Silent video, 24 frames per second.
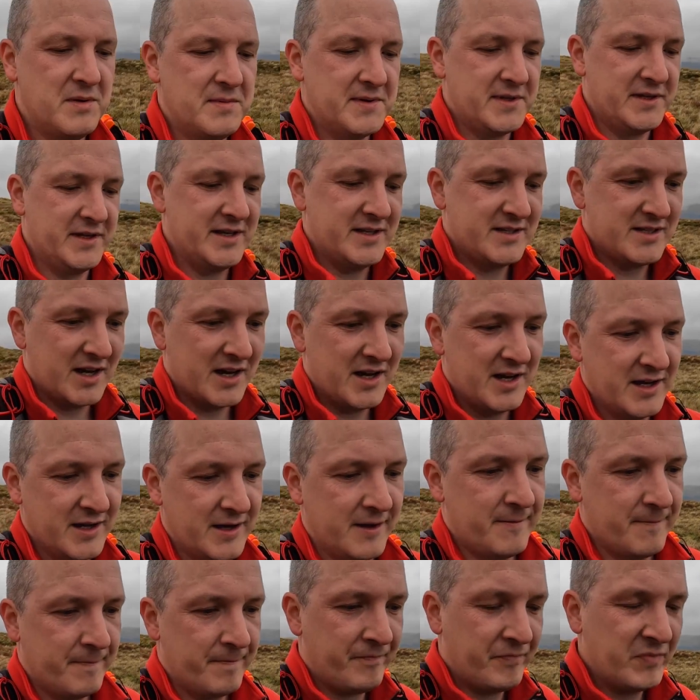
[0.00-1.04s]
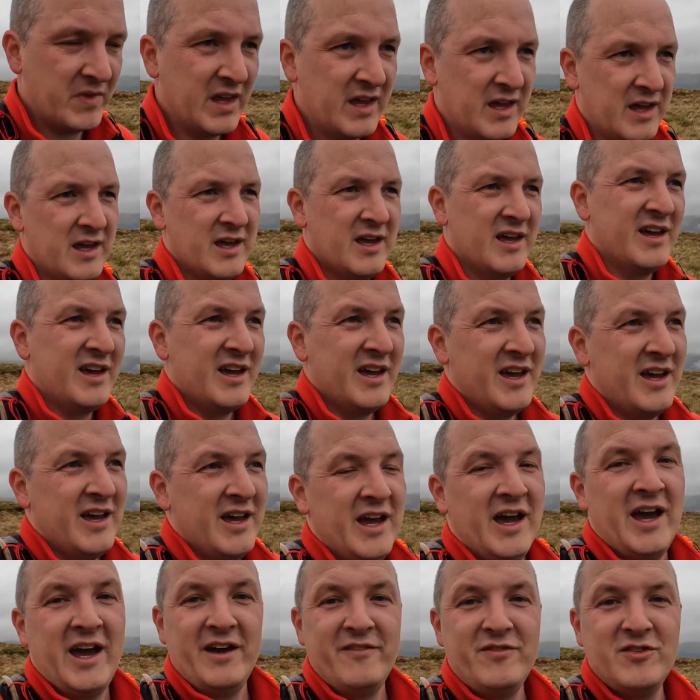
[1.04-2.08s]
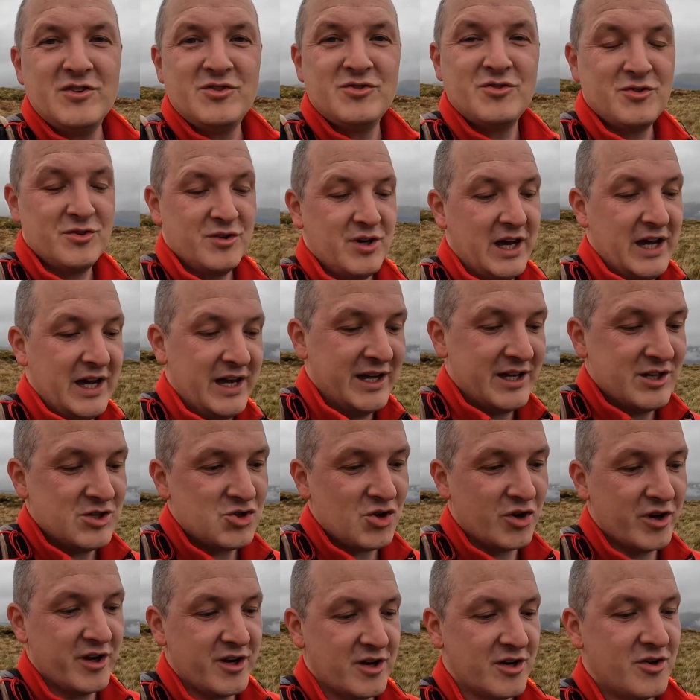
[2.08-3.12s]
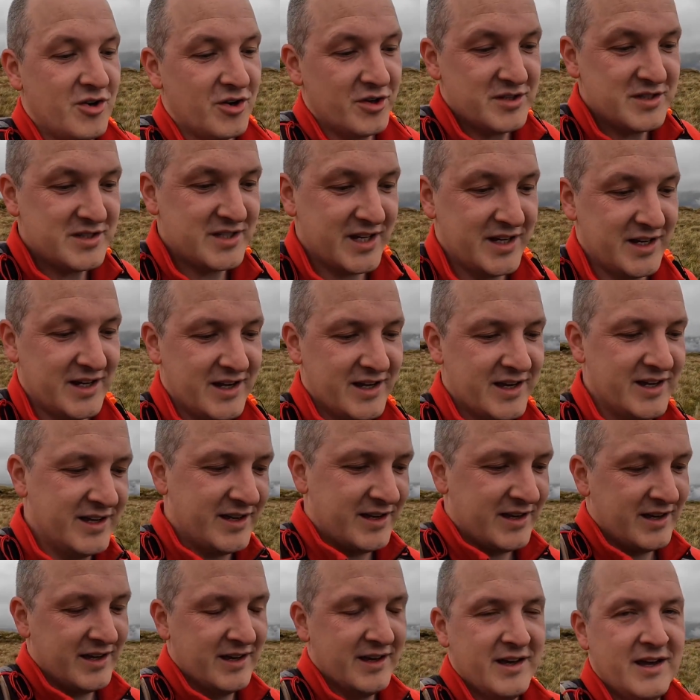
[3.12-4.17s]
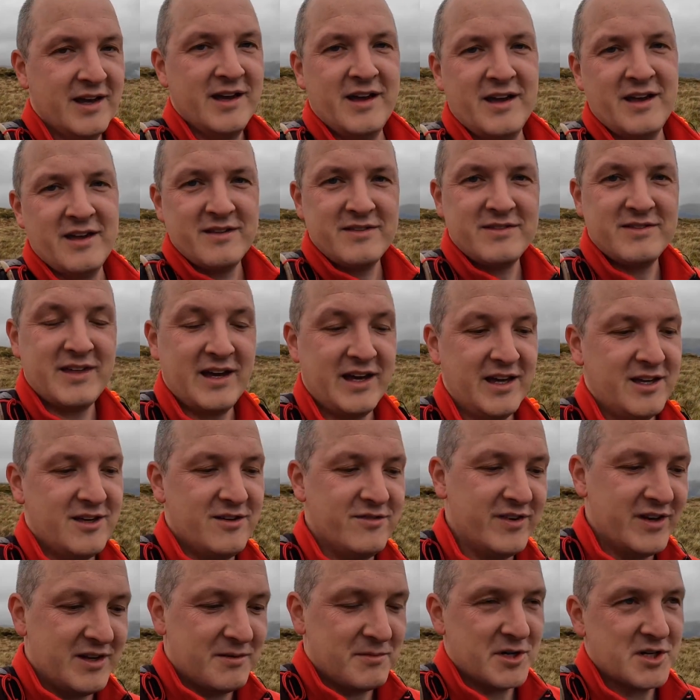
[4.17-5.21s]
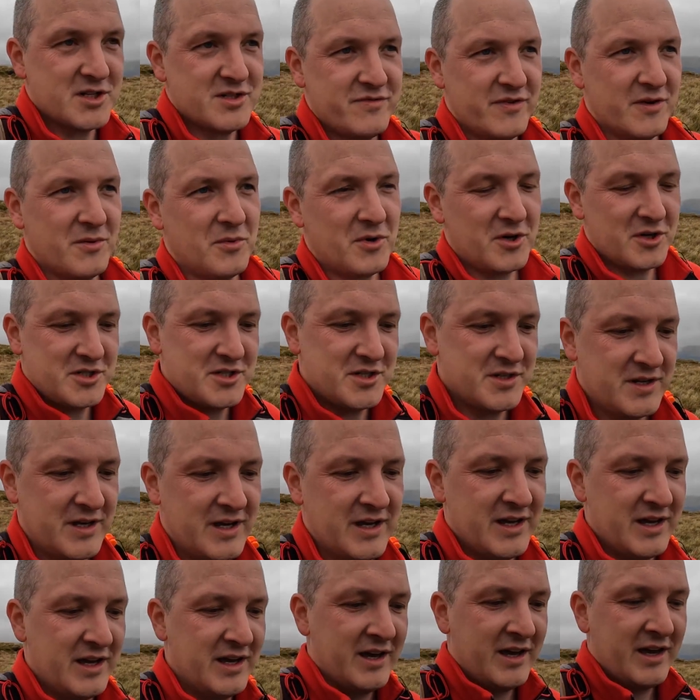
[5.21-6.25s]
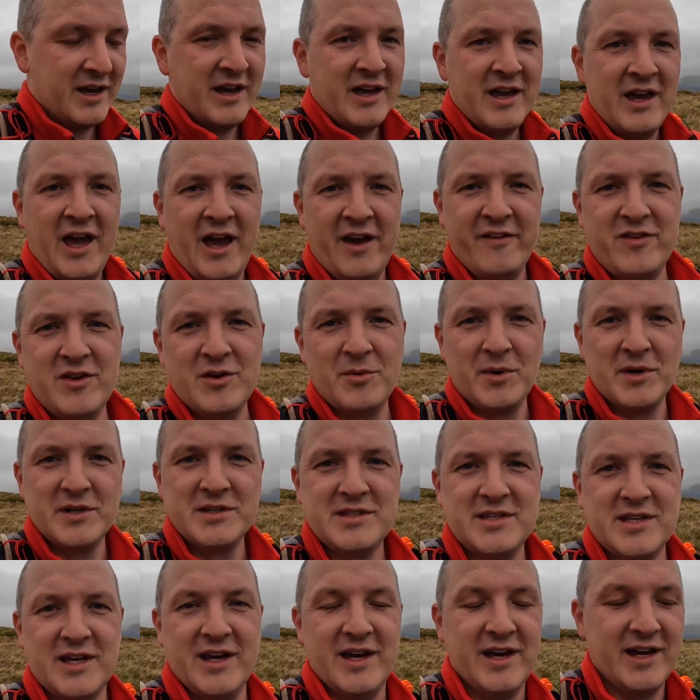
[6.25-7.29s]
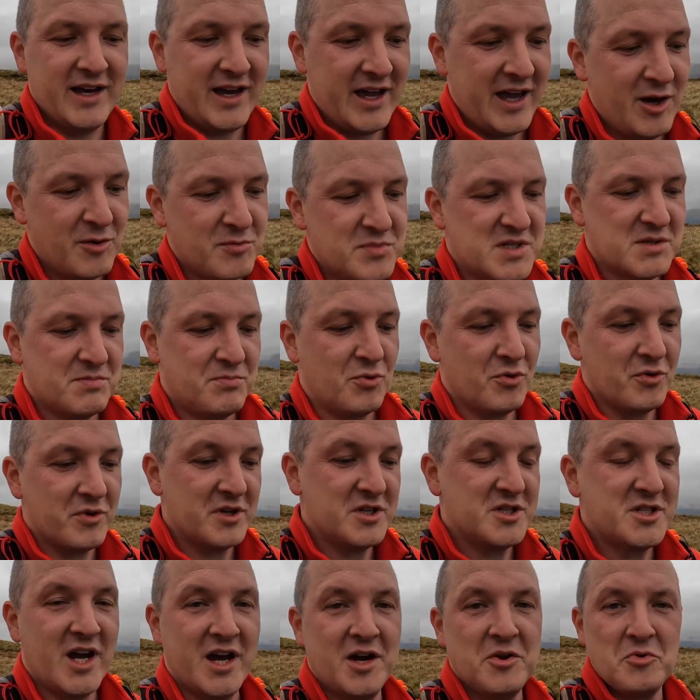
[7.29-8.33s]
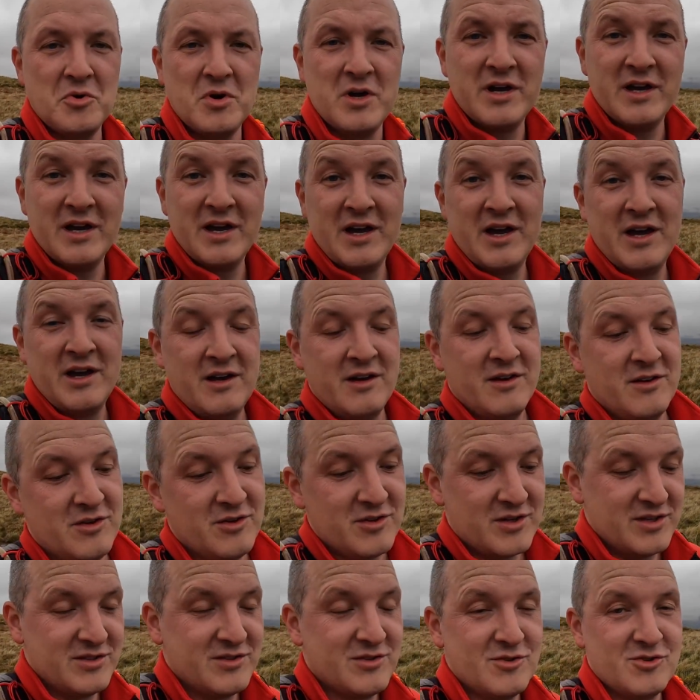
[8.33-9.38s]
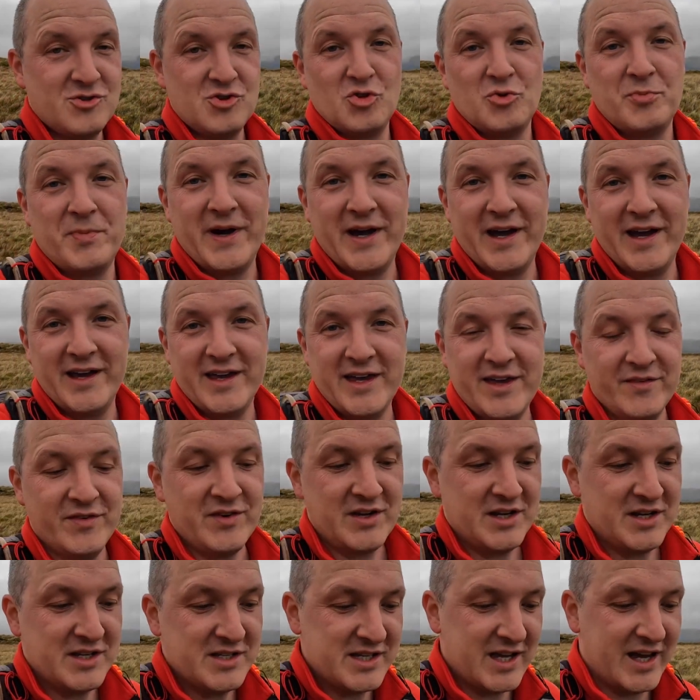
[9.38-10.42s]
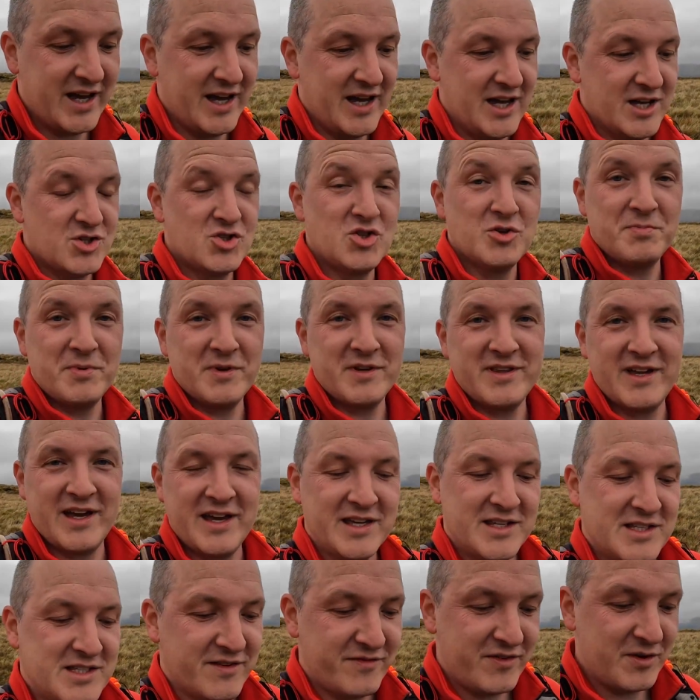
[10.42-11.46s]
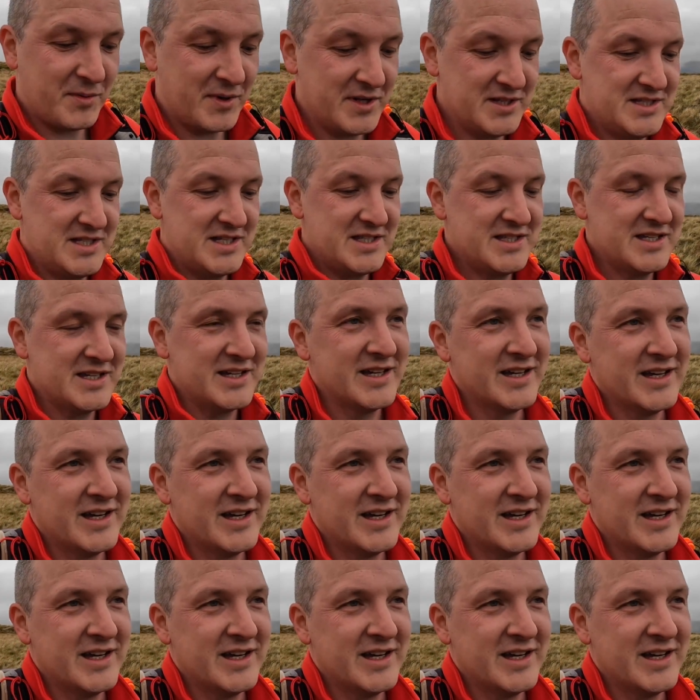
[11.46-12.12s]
bit later. If you do enjoy our content, thank you very much for watching. If you want to help support the channel, you can do so by giving us a super thanks if you wanted,